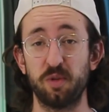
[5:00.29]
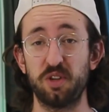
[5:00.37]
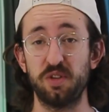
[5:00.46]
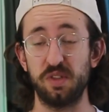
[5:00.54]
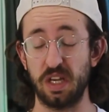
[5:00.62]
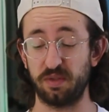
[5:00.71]

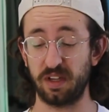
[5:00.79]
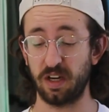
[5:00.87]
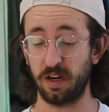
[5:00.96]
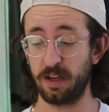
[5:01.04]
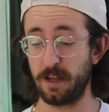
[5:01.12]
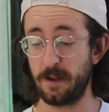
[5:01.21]
shoes out
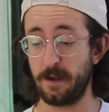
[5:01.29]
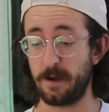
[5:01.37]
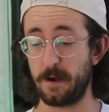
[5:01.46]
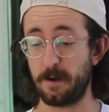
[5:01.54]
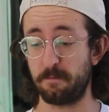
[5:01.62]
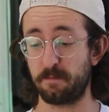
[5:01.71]
there.
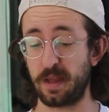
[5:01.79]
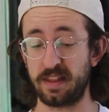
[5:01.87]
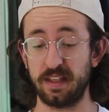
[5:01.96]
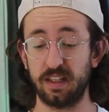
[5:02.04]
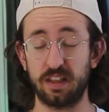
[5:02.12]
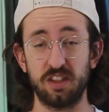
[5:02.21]
I
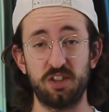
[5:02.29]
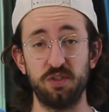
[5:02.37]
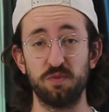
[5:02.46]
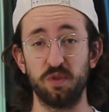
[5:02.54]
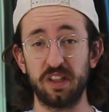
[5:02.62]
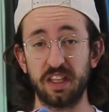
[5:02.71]
think this shoe
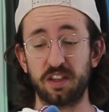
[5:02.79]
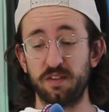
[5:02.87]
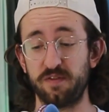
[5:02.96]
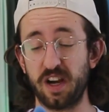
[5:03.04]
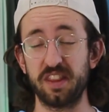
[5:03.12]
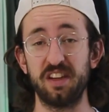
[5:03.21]
really could
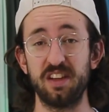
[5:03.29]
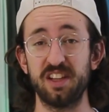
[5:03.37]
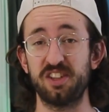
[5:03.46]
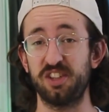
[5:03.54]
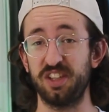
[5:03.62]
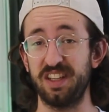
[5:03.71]
find the
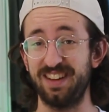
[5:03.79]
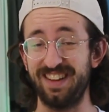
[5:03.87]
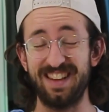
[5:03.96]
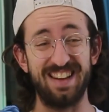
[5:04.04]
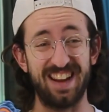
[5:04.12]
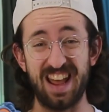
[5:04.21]
niche
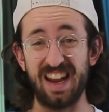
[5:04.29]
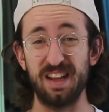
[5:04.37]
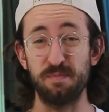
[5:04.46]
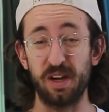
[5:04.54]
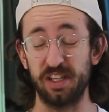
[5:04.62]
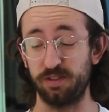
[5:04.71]
in
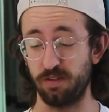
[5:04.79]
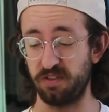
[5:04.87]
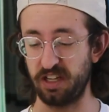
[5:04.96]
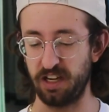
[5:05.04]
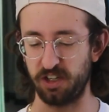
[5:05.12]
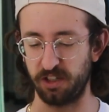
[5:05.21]
anybody's
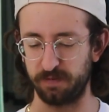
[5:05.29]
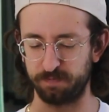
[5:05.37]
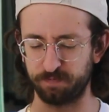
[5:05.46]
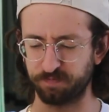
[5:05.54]
rotation.